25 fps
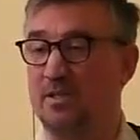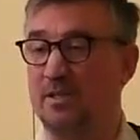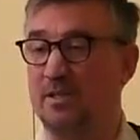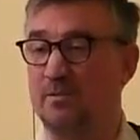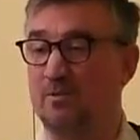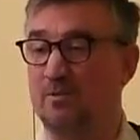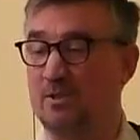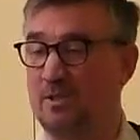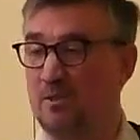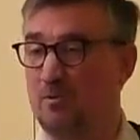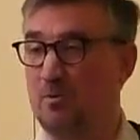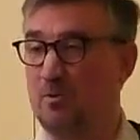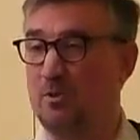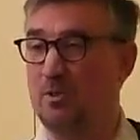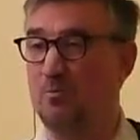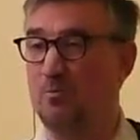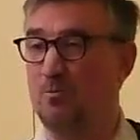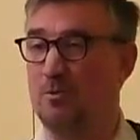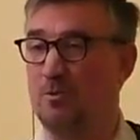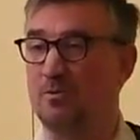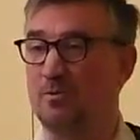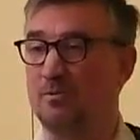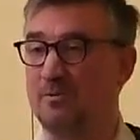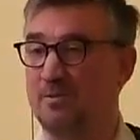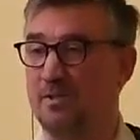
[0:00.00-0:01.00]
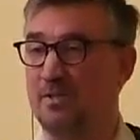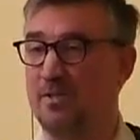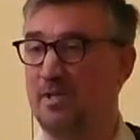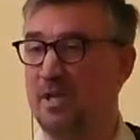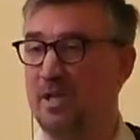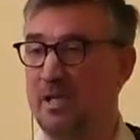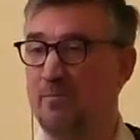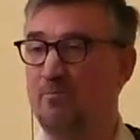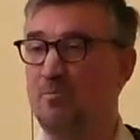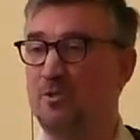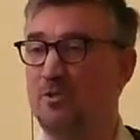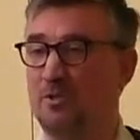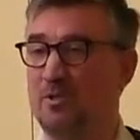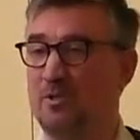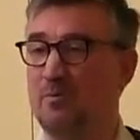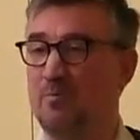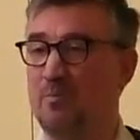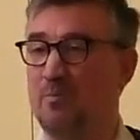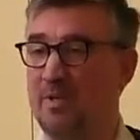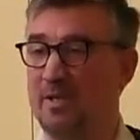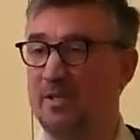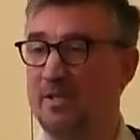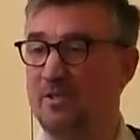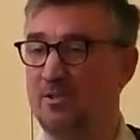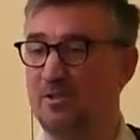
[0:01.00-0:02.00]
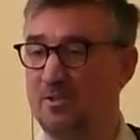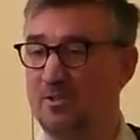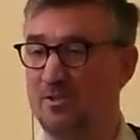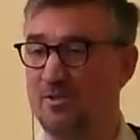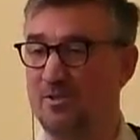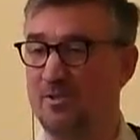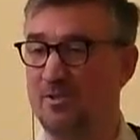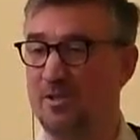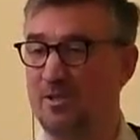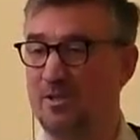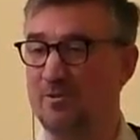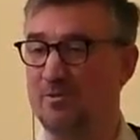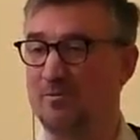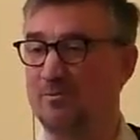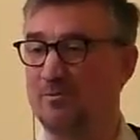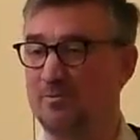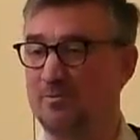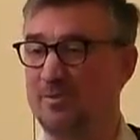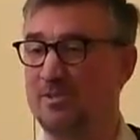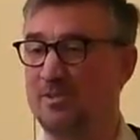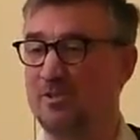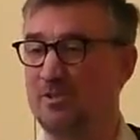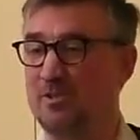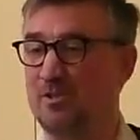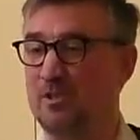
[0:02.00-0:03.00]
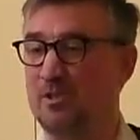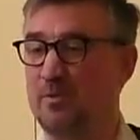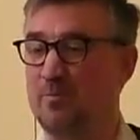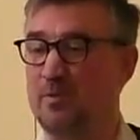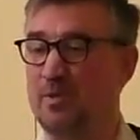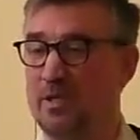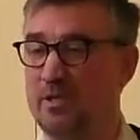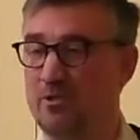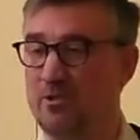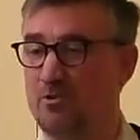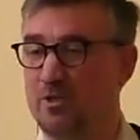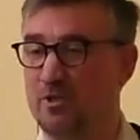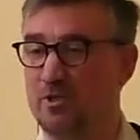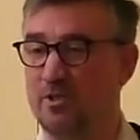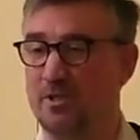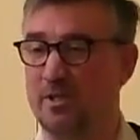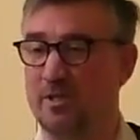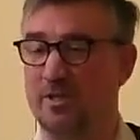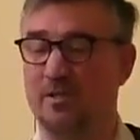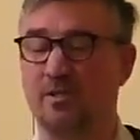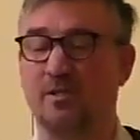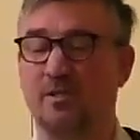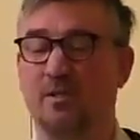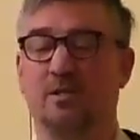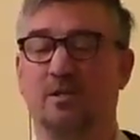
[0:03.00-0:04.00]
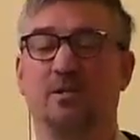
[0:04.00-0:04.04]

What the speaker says: I was like, I wonder what the name's going to be. This is going to be interesting.